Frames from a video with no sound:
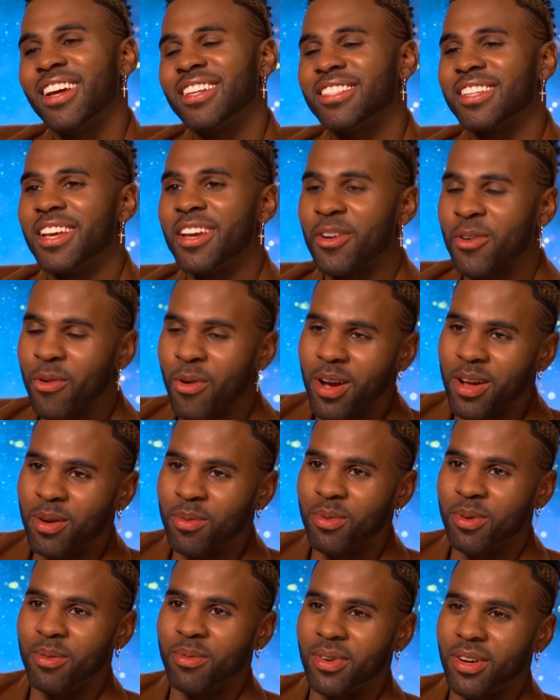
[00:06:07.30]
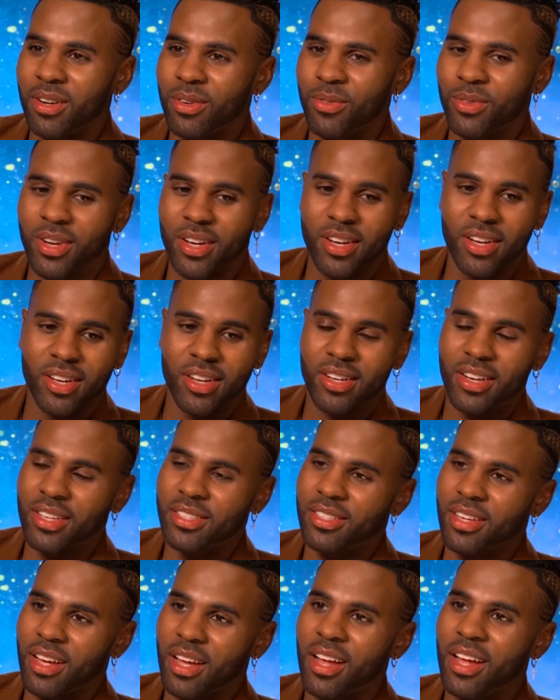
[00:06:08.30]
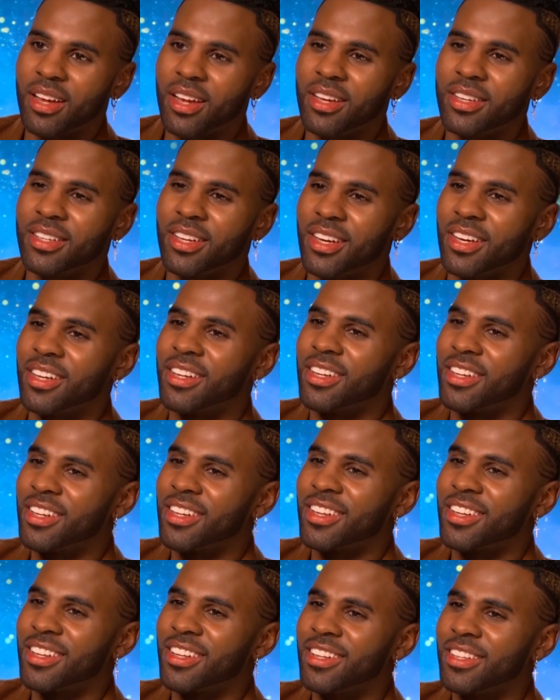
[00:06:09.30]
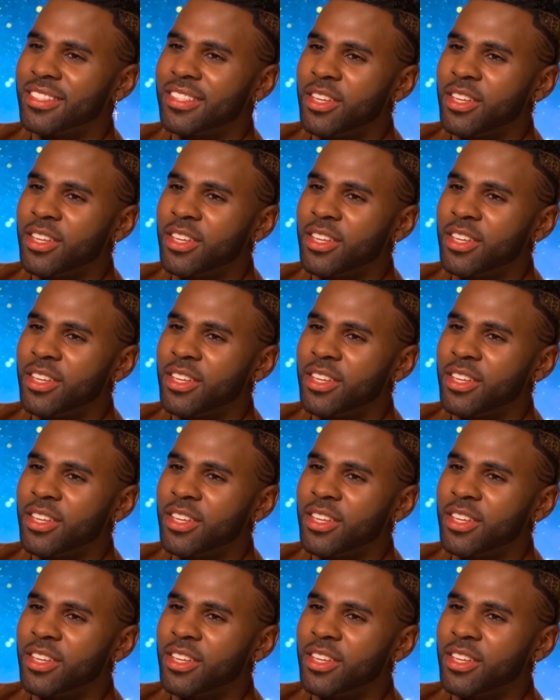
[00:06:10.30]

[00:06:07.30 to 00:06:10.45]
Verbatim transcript: that's incredible, bro. What? That's I like that. Uh,